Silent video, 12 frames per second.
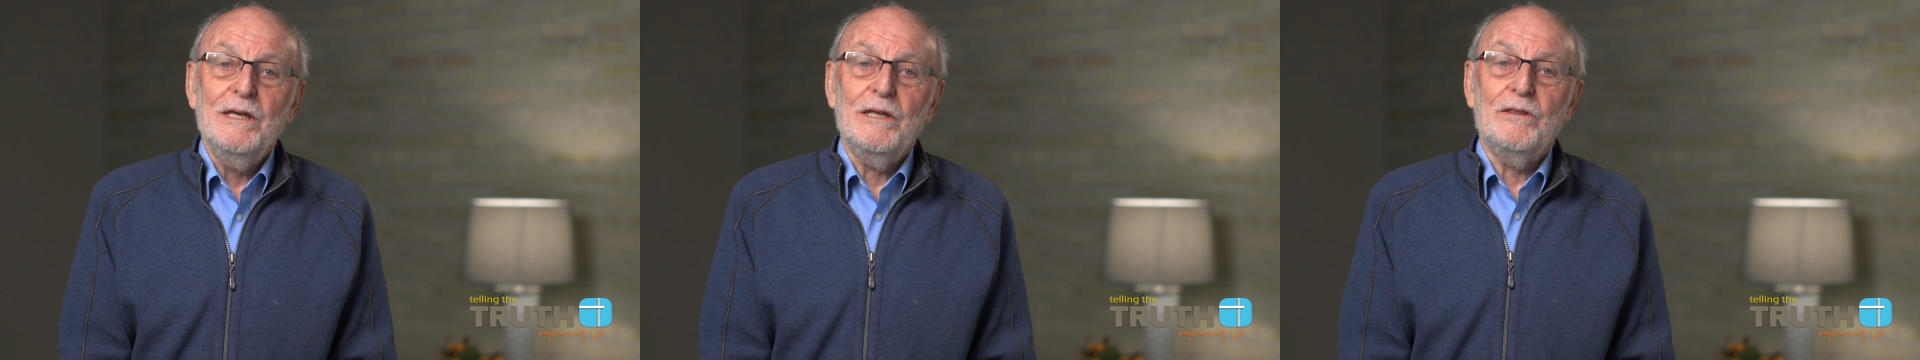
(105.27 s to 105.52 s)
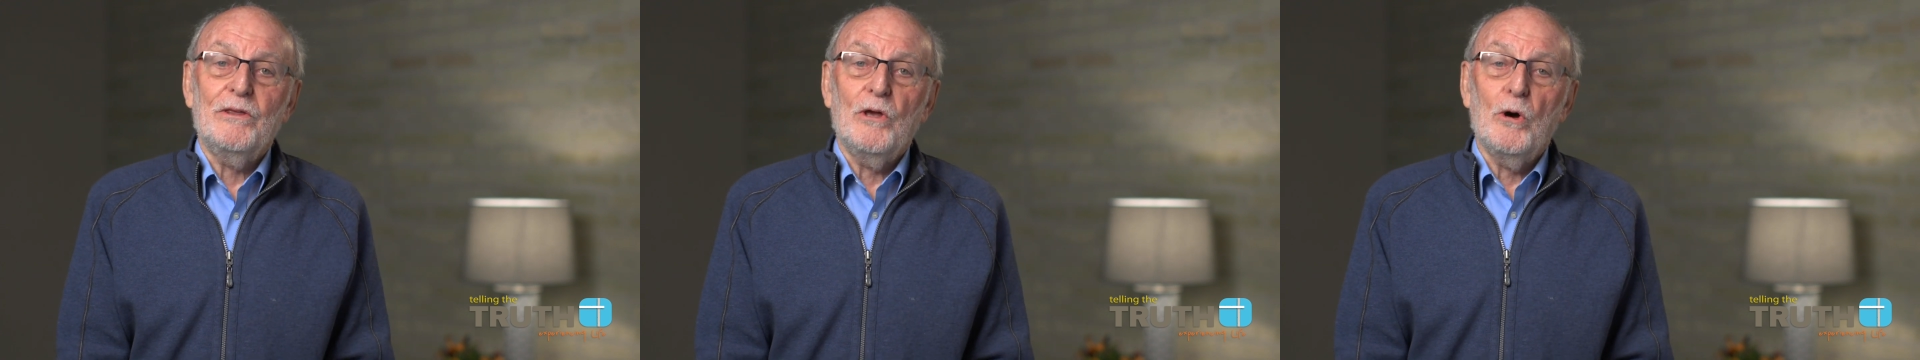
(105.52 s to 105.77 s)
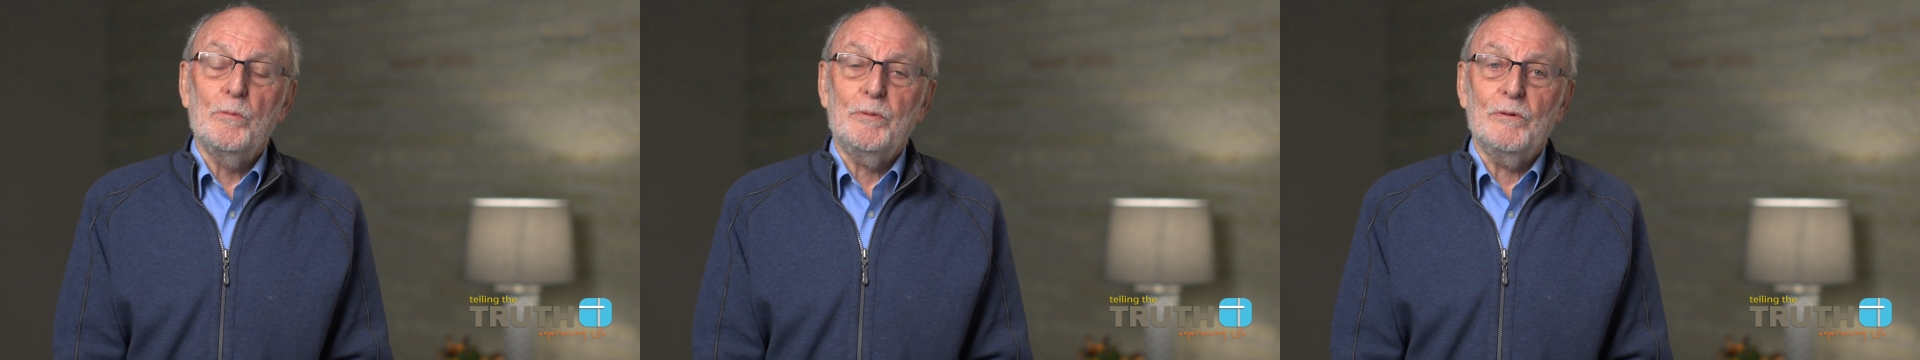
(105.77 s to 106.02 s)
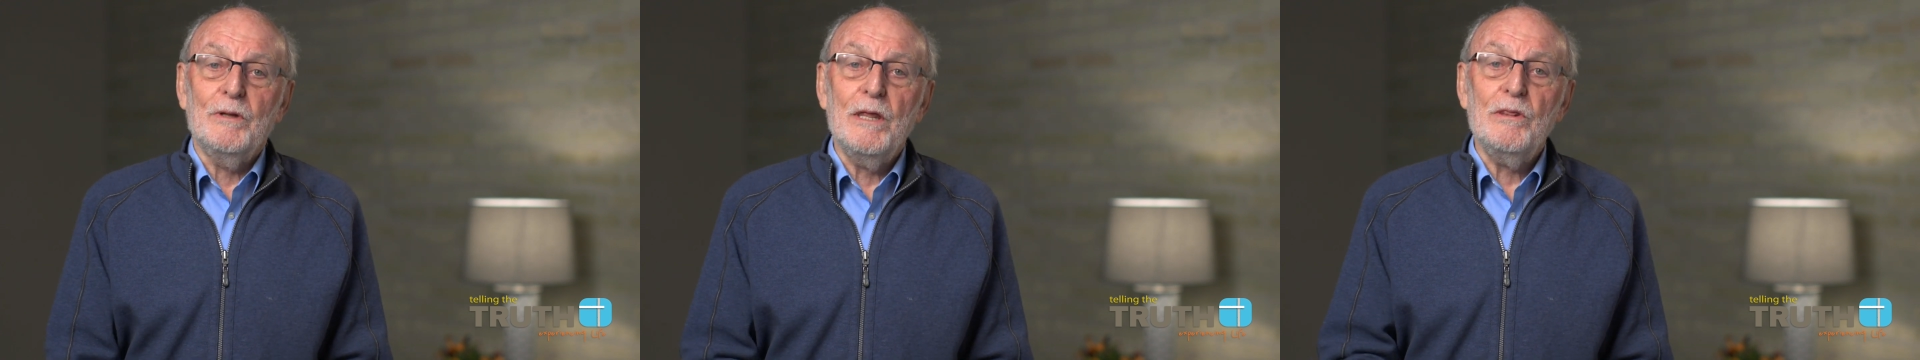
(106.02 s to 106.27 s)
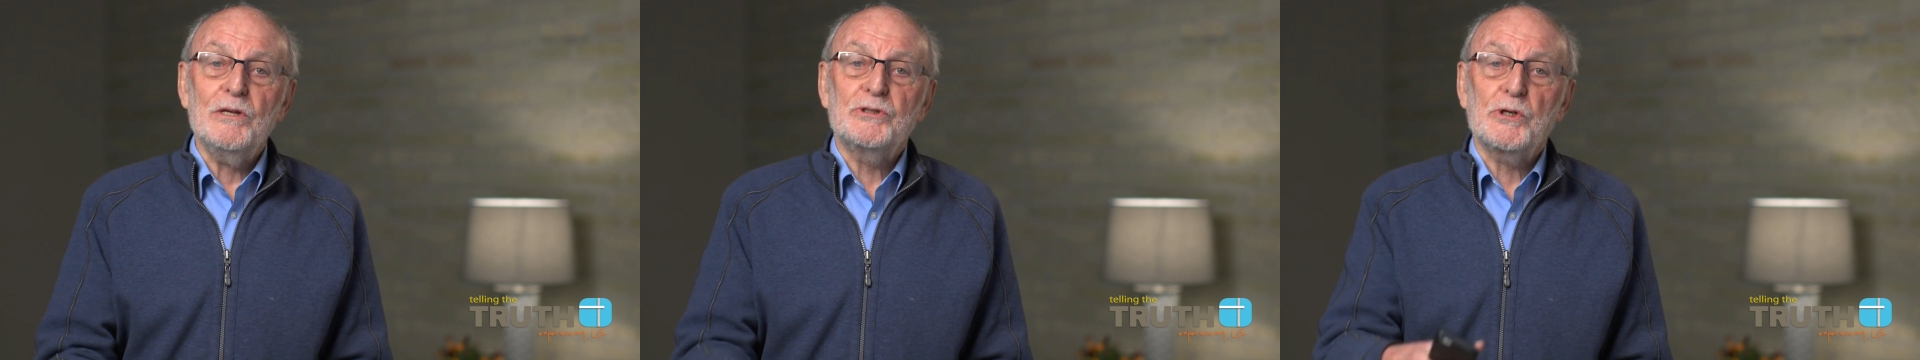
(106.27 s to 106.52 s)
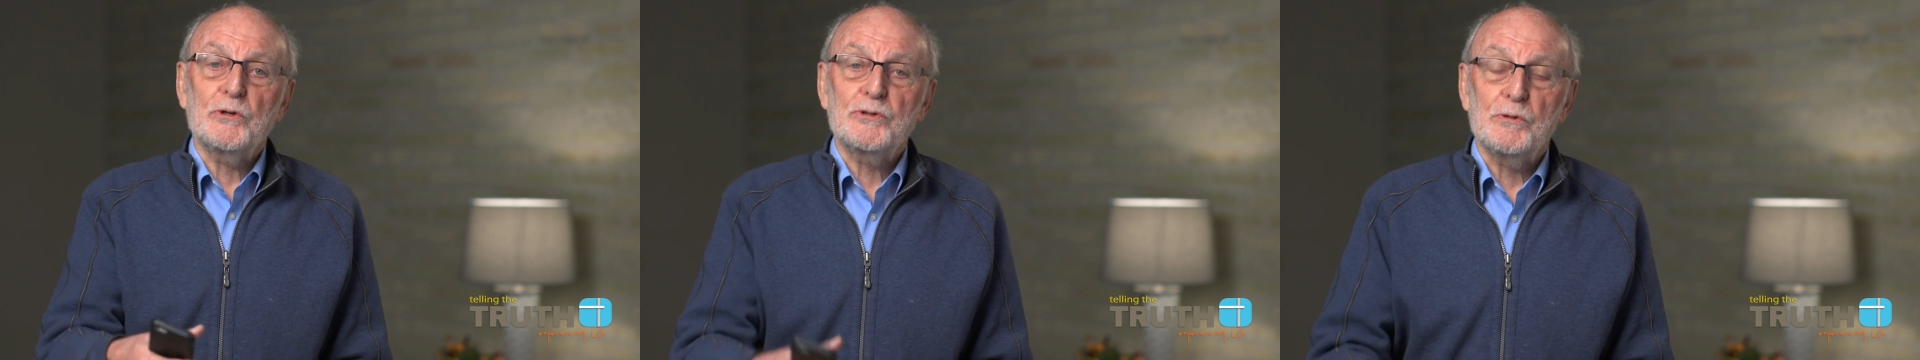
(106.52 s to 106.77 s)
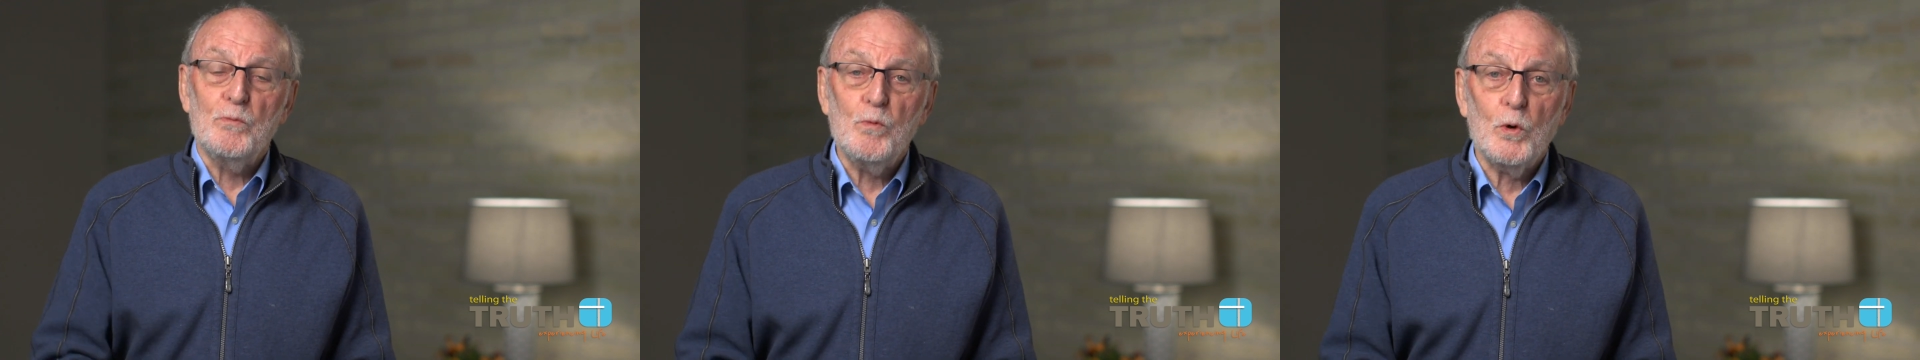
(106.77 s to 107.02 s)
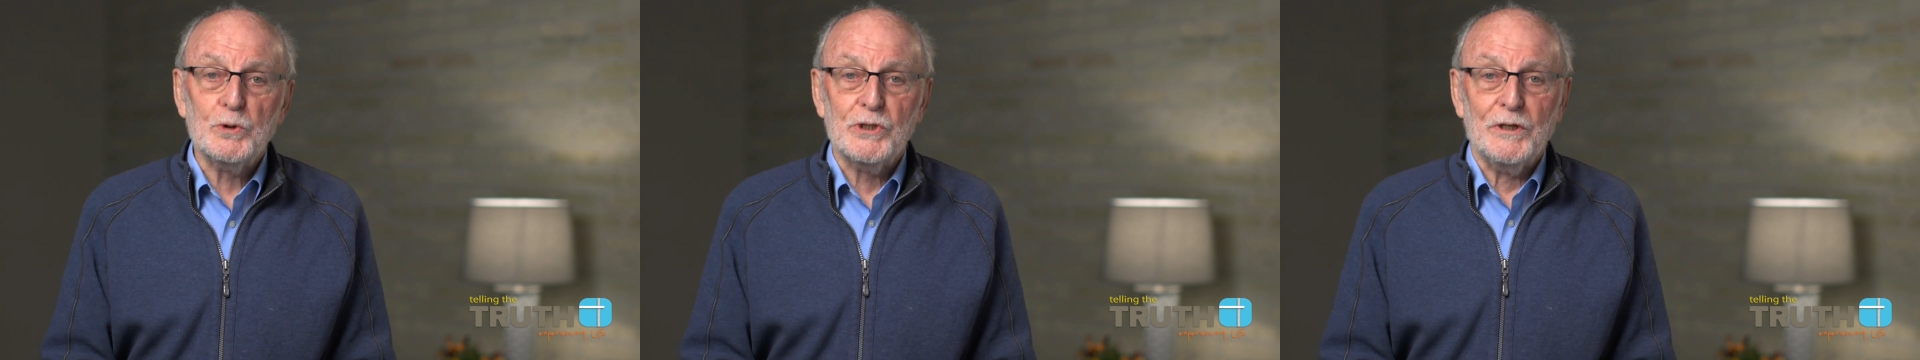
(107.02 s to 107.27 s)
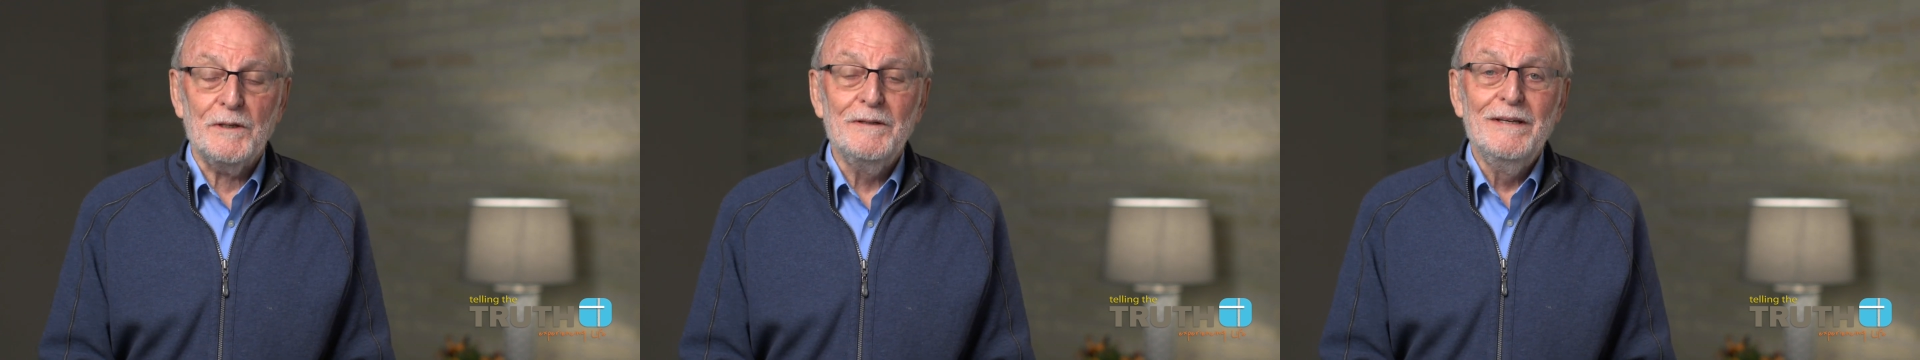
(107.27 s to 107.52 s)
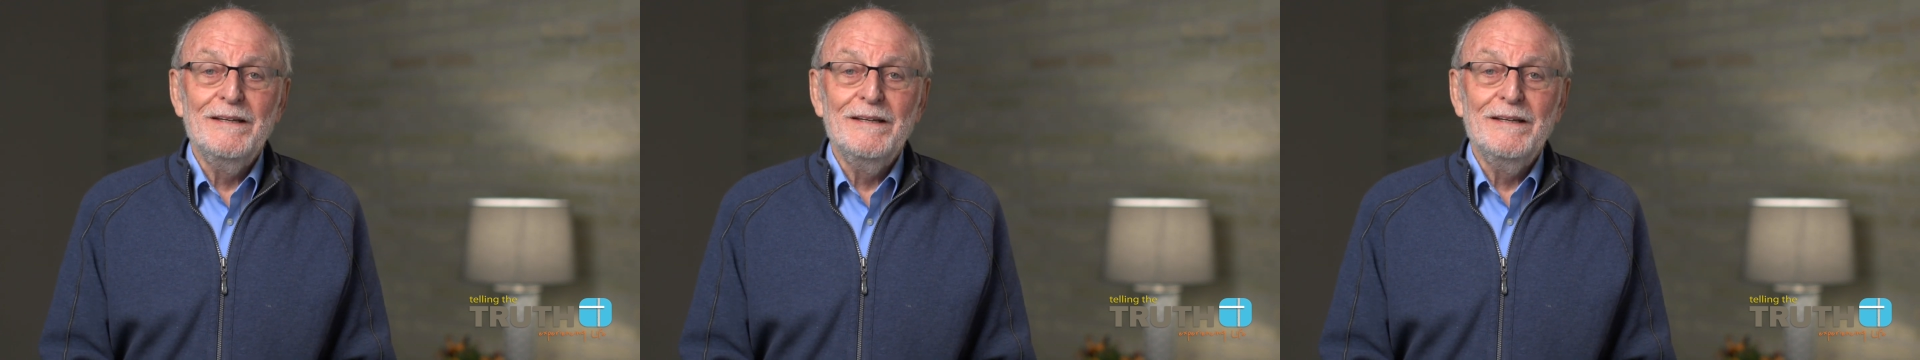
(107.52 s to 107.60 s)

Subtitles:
Ethiopian. Then they saw some water.